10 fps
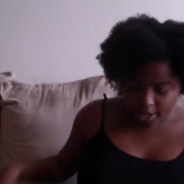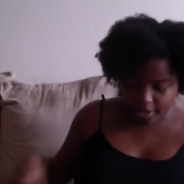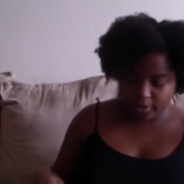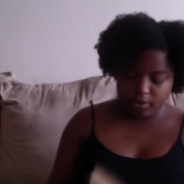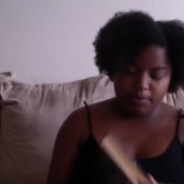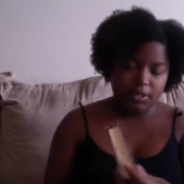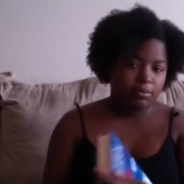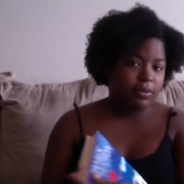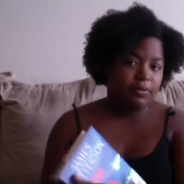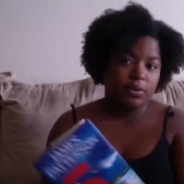I also picked
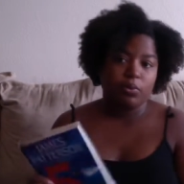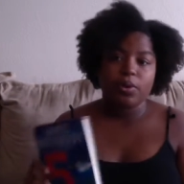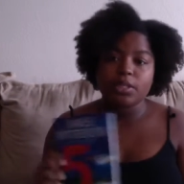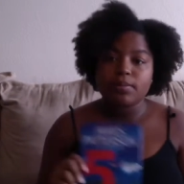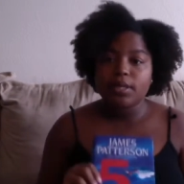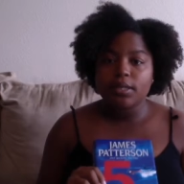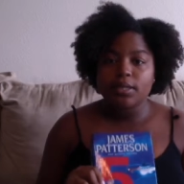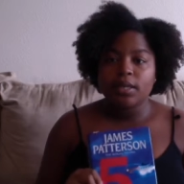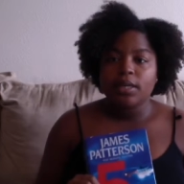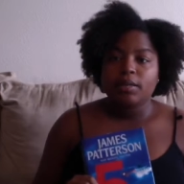up the Fifth
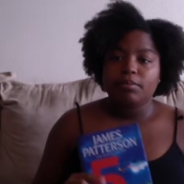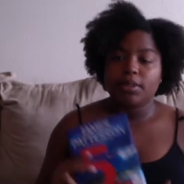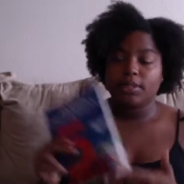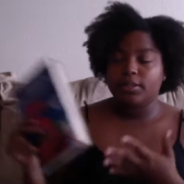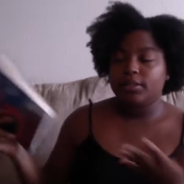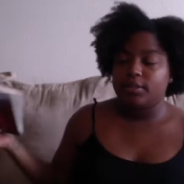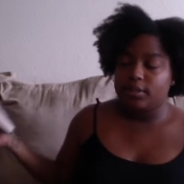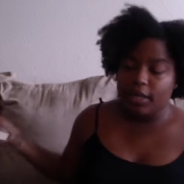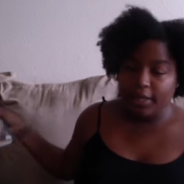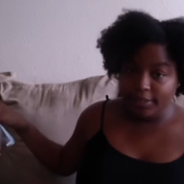Horseman because
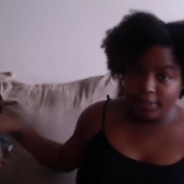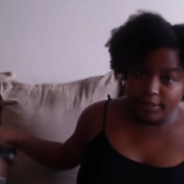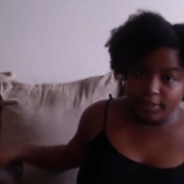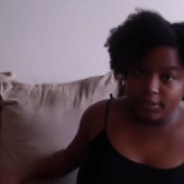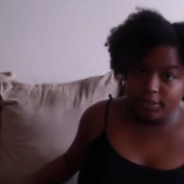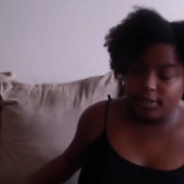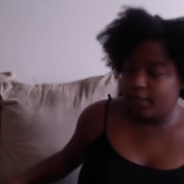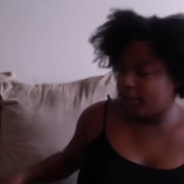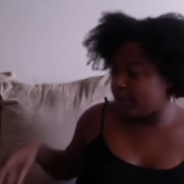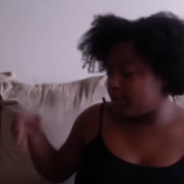I needed it
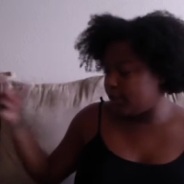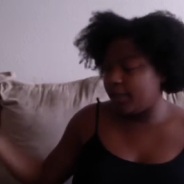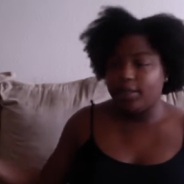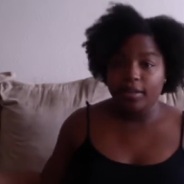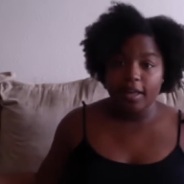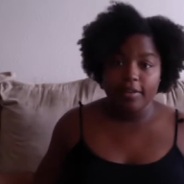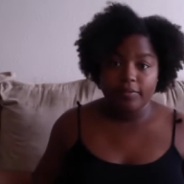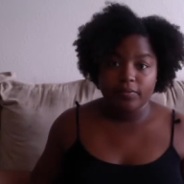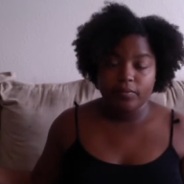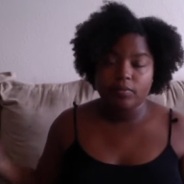and not have...
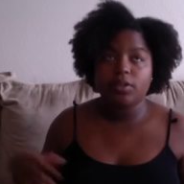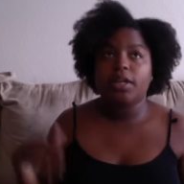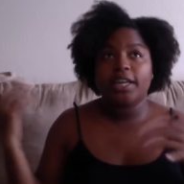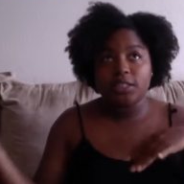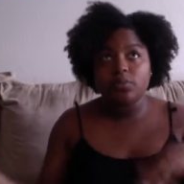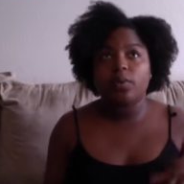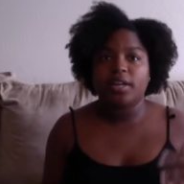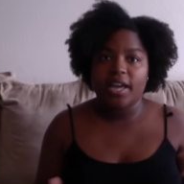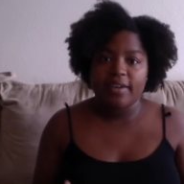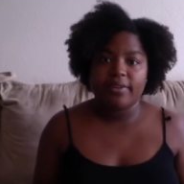Yeah, I didn't want
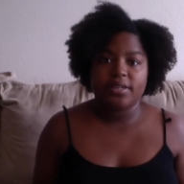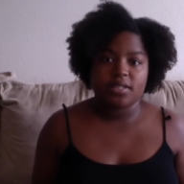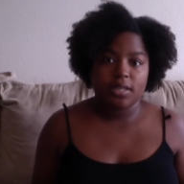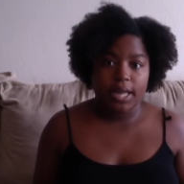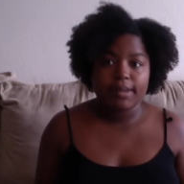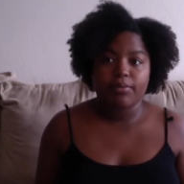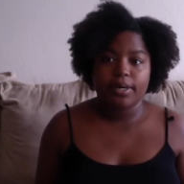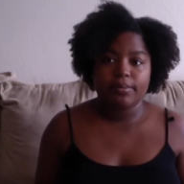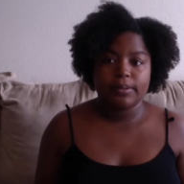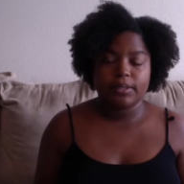to have it as a
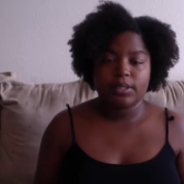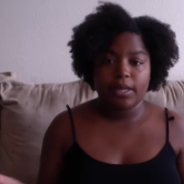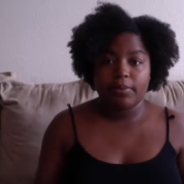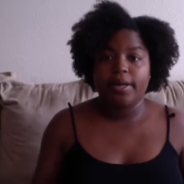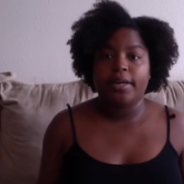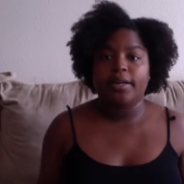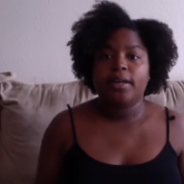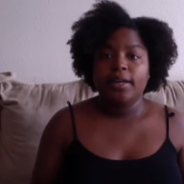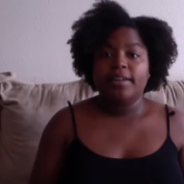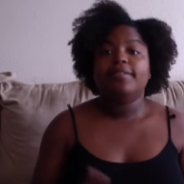library book that way.
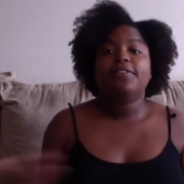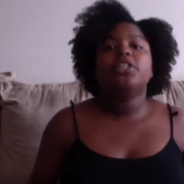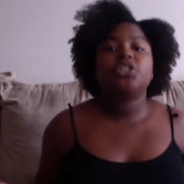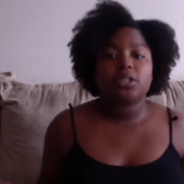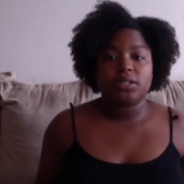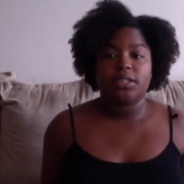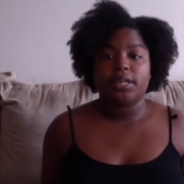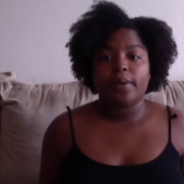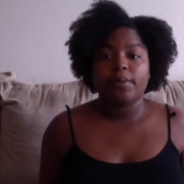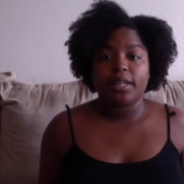Eventually,
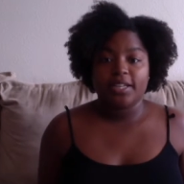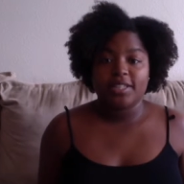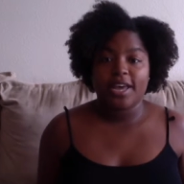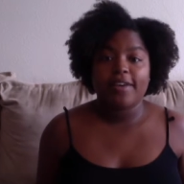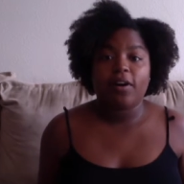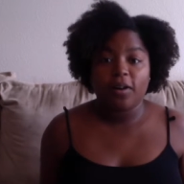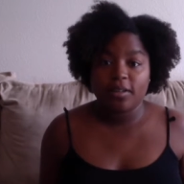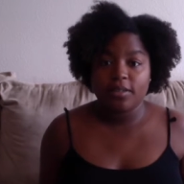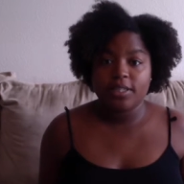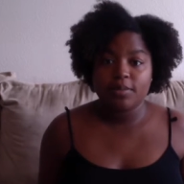I would like to have all
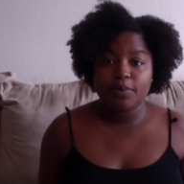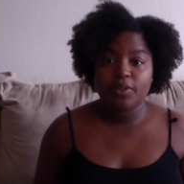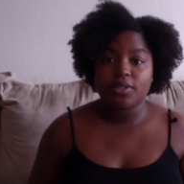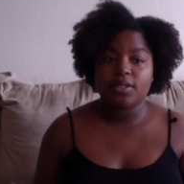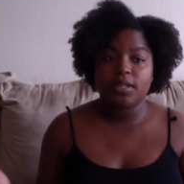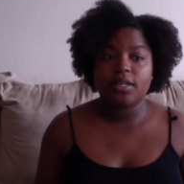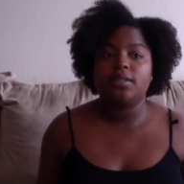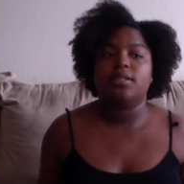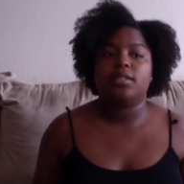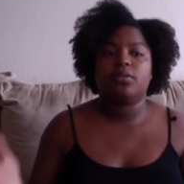of these books in
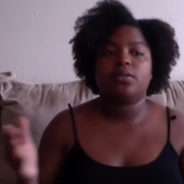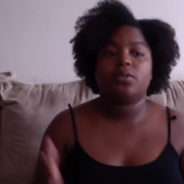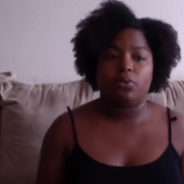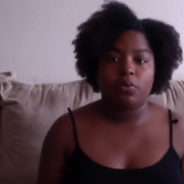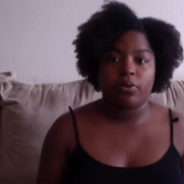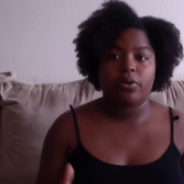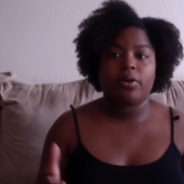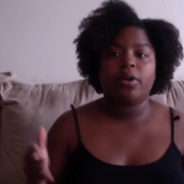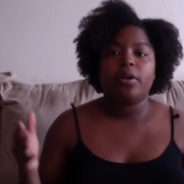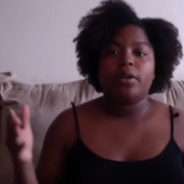the series order.